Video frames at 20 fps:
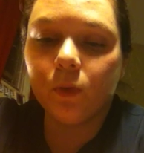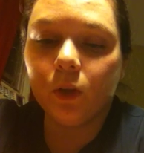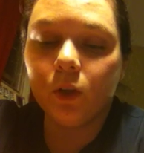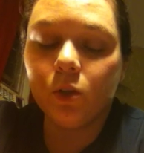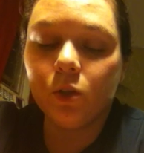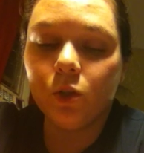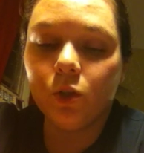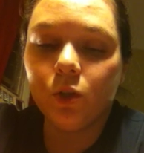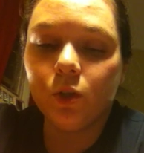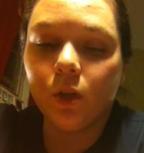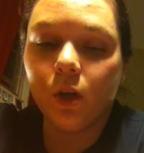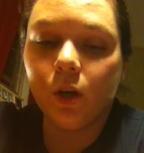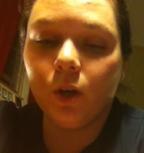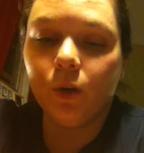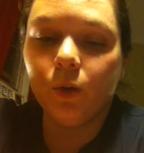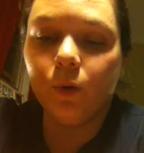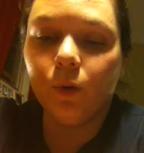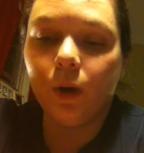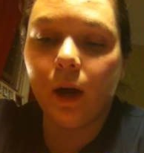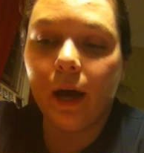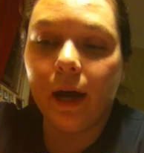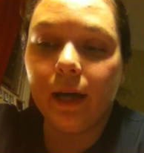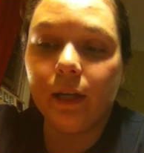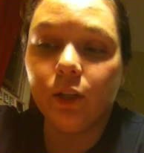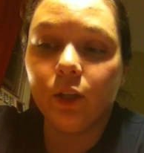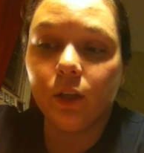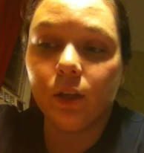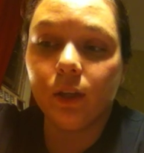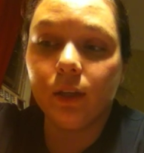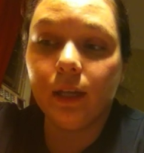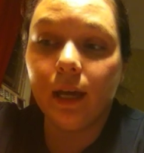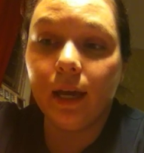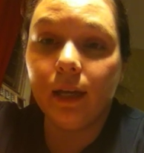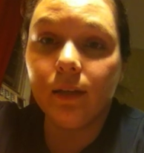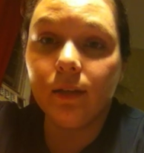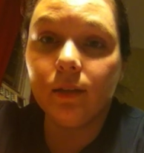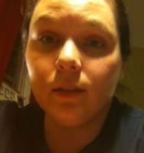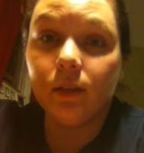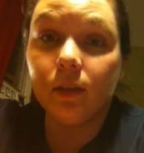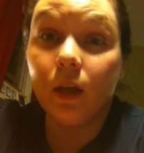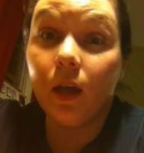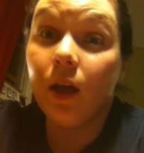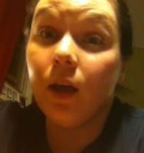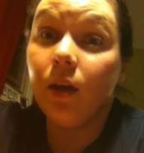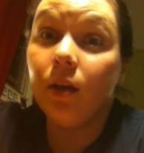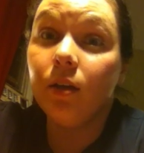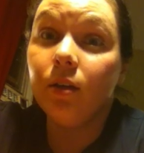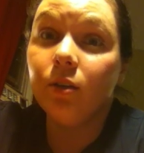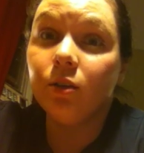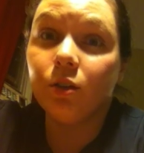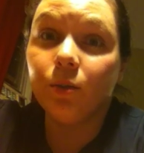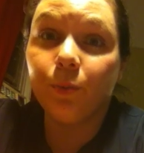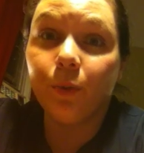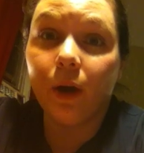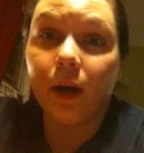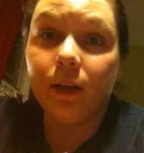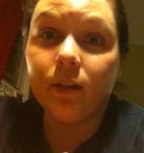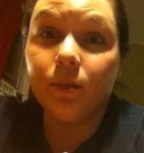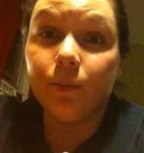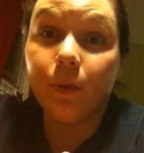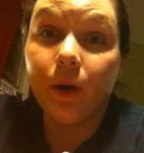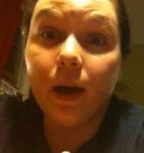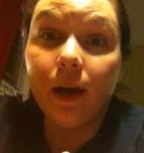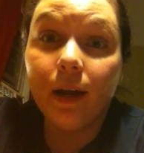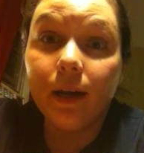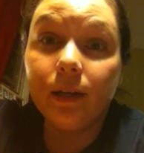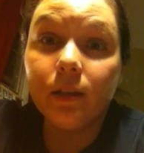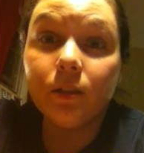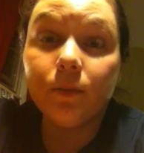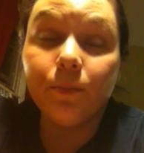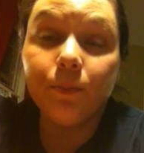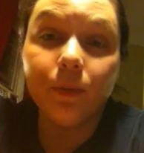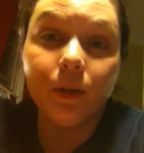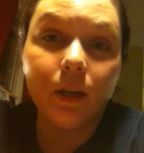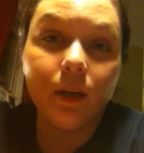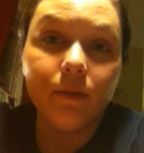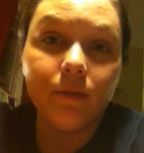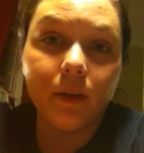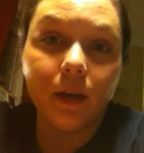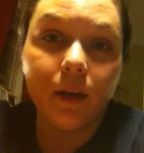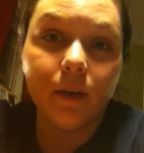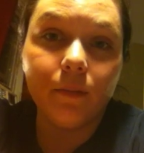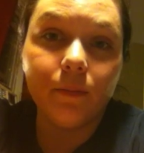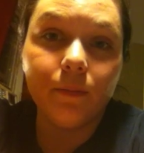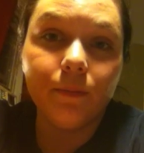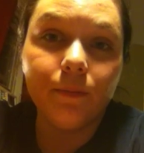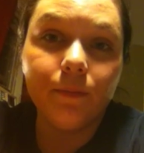So I took the test. Surprise, surprise, BFN.